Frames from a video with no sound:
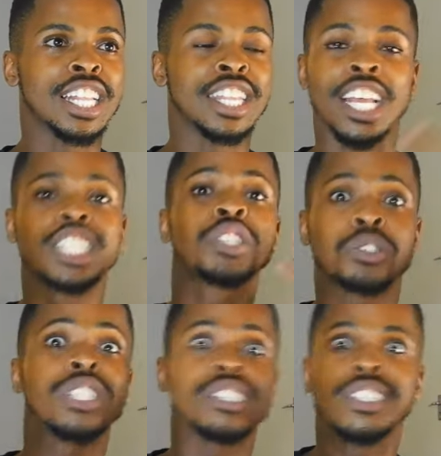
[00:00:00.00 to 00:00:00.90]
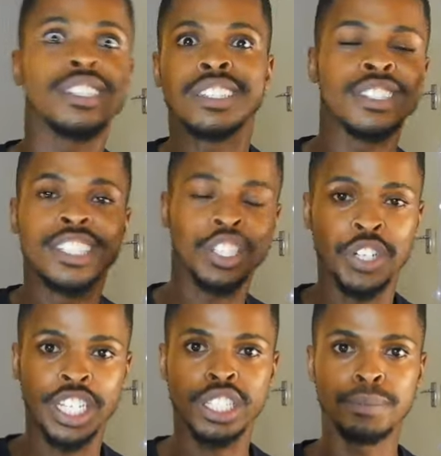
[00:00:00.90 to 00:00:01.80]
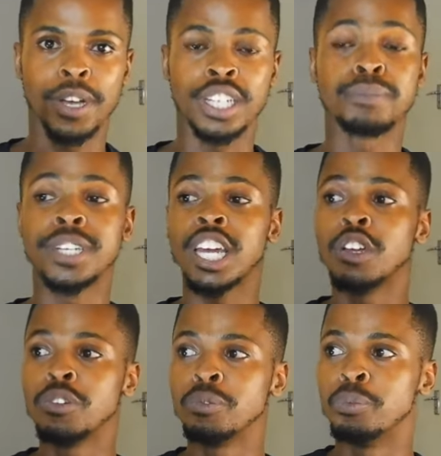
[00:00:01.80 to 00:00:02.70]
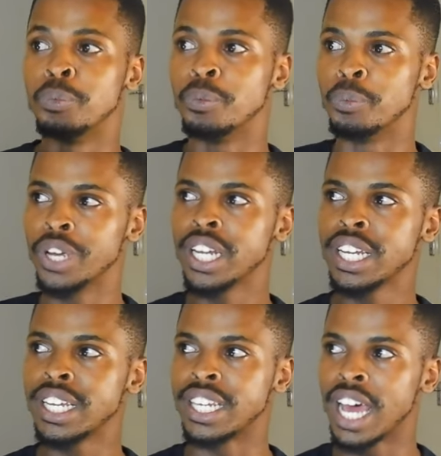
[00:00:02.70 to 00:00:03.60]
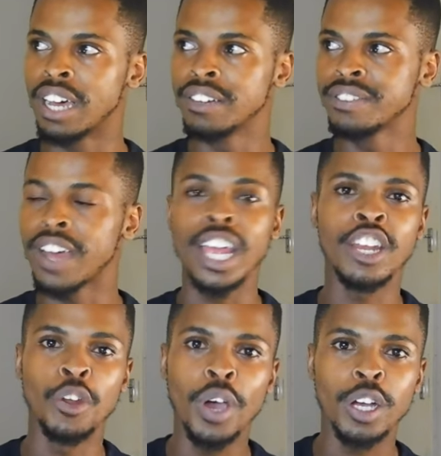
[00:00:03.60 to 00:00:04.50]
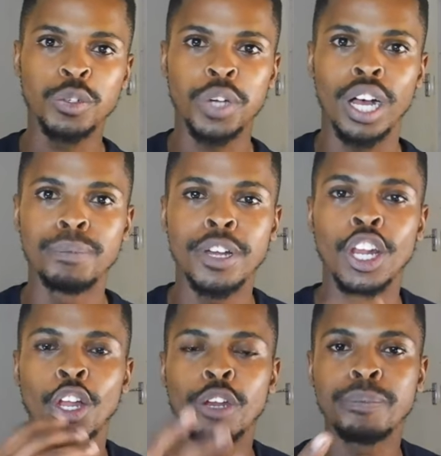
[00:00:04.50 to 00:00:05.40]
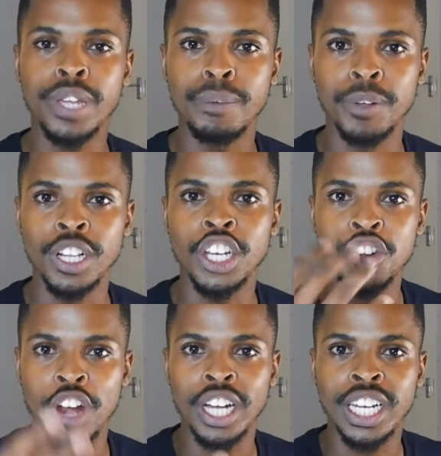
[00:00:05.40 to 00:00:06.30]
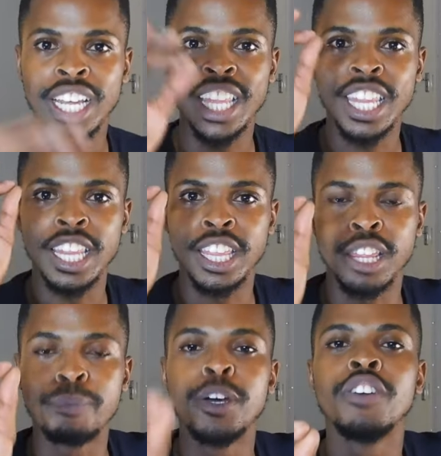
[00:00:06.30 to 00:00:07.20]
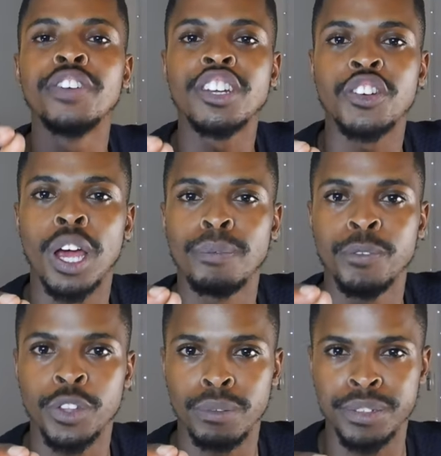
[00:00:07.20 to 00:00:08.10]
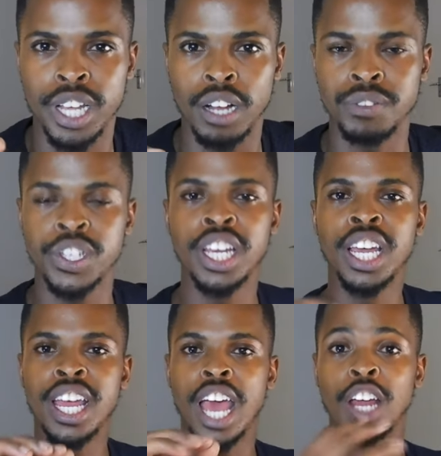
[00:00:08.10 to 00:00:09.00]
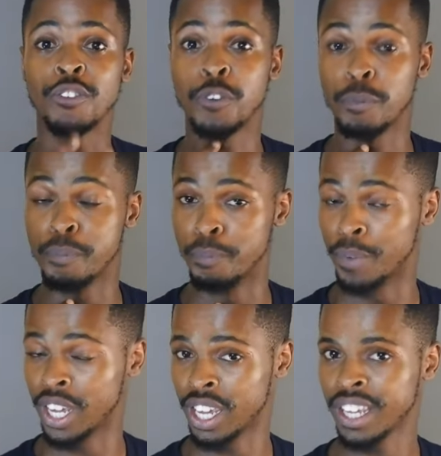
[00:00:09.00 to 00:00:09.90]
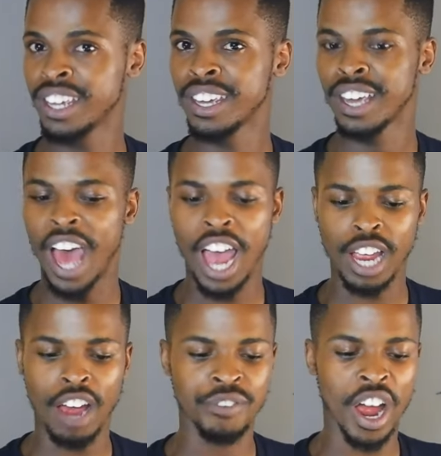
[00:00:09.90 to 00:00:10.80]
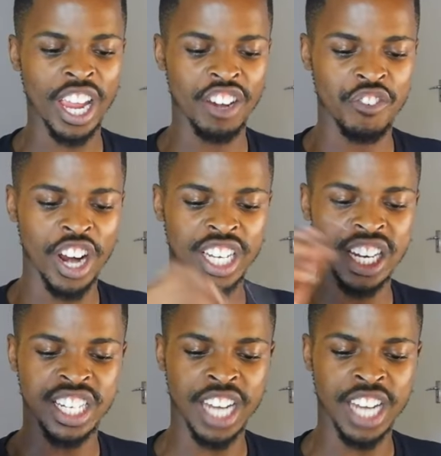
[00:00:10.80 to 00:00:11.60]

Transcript: that's the crazy part. But weirdly enough, I know how to help a lot of people attract the perfect tribe for themselves. And for me, I can write it